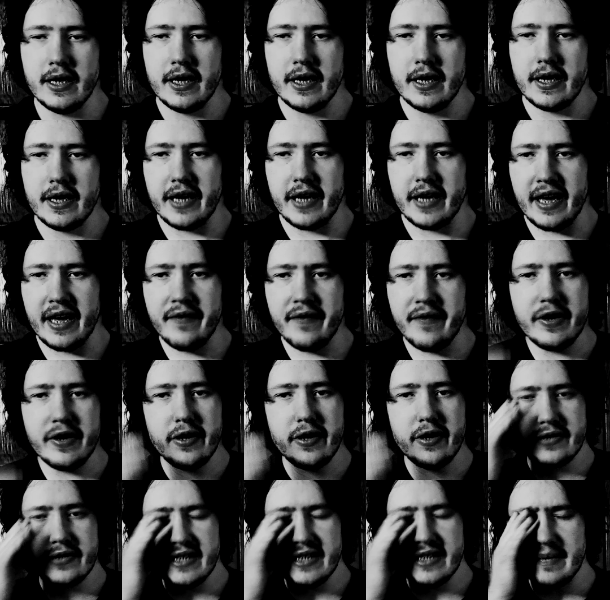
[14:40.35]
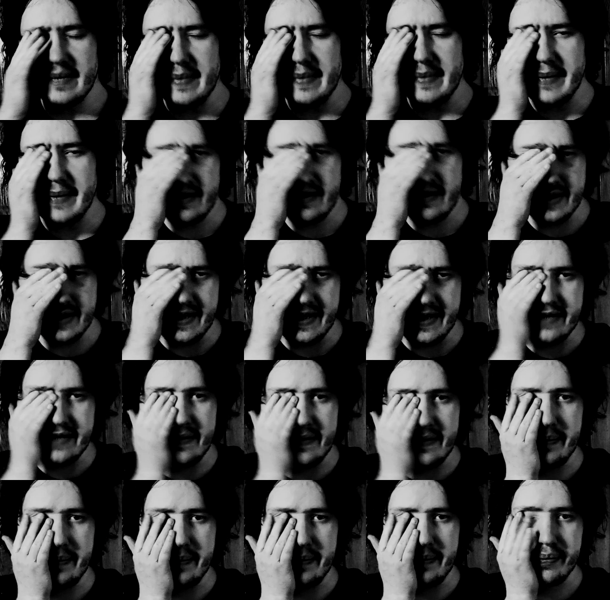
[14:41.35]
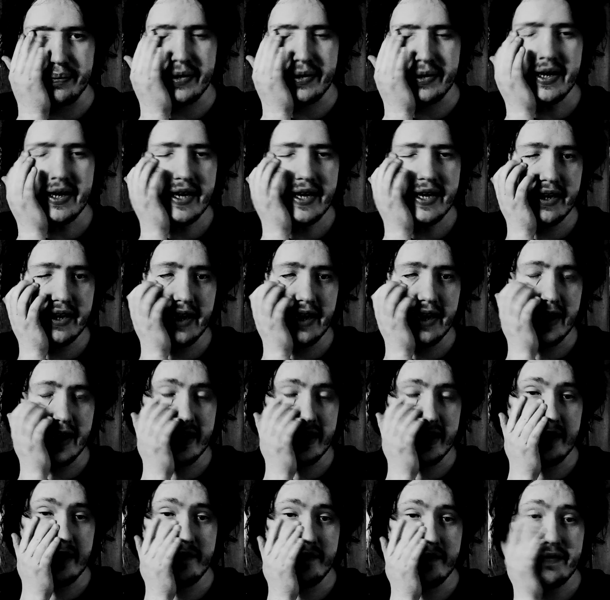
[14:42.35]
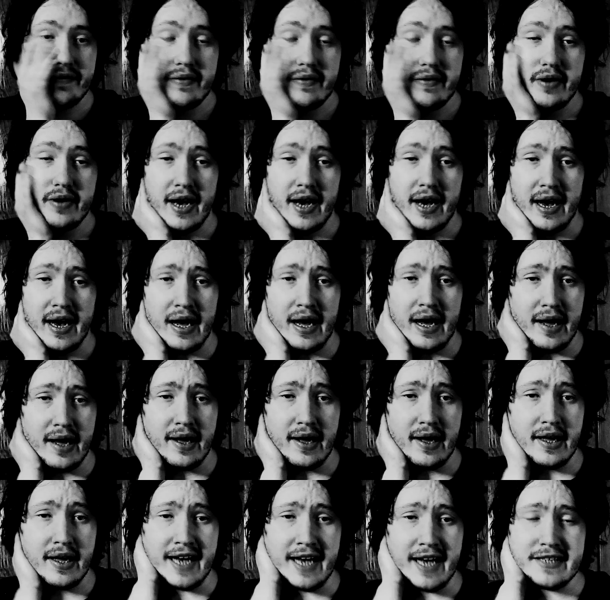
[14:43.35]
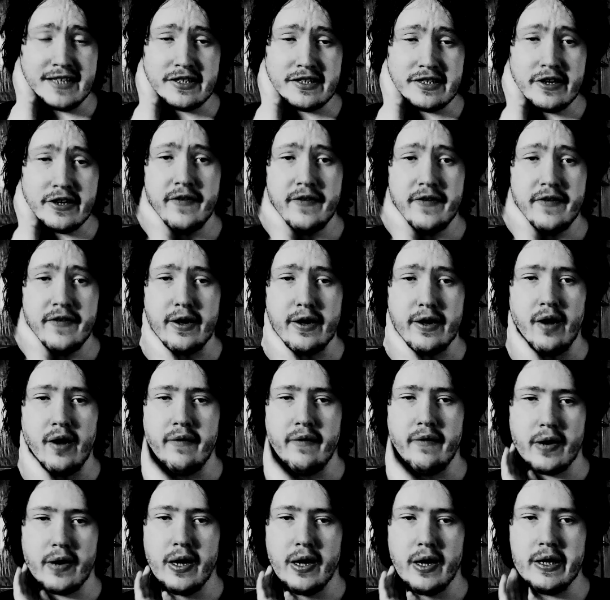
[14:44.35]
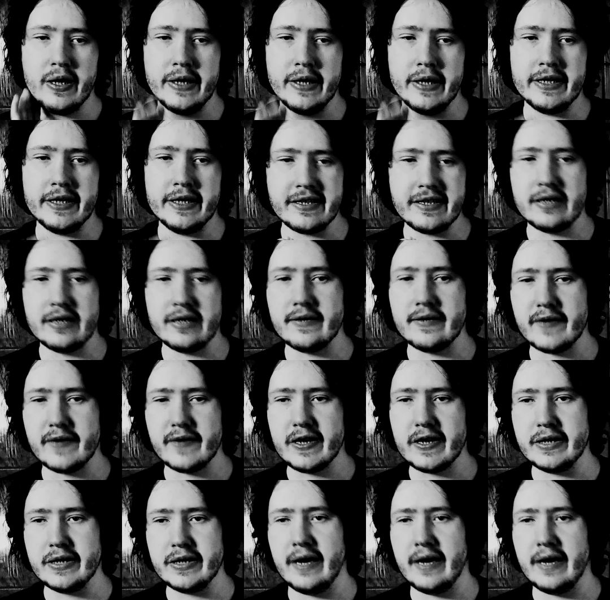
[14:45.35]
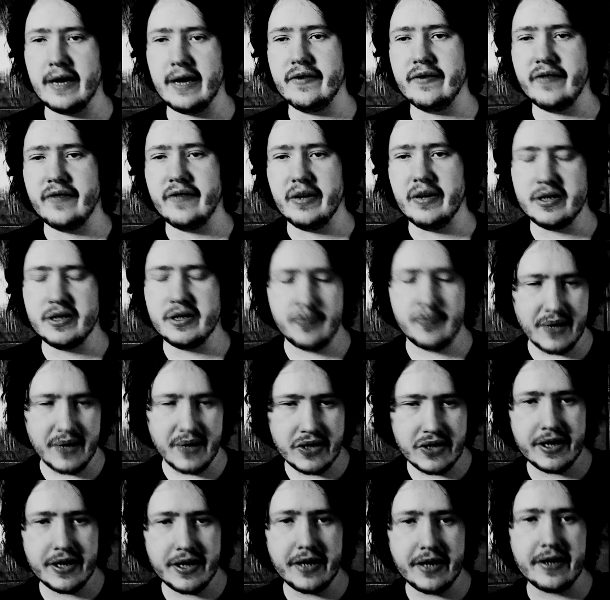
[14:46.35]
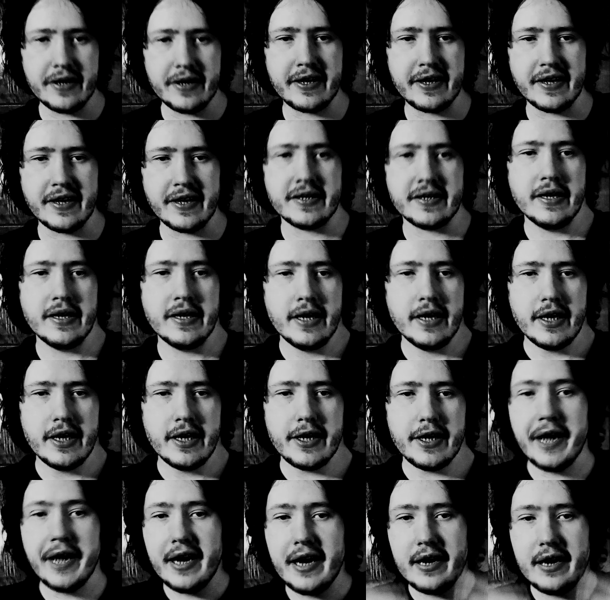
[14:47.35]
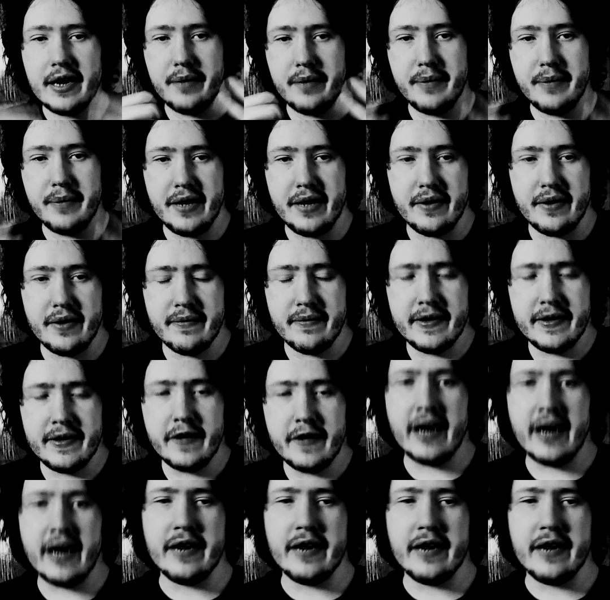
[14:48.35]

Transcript: even though some of my critiques were pretty negative, I still think overall this is a very solid film, especially because you gotta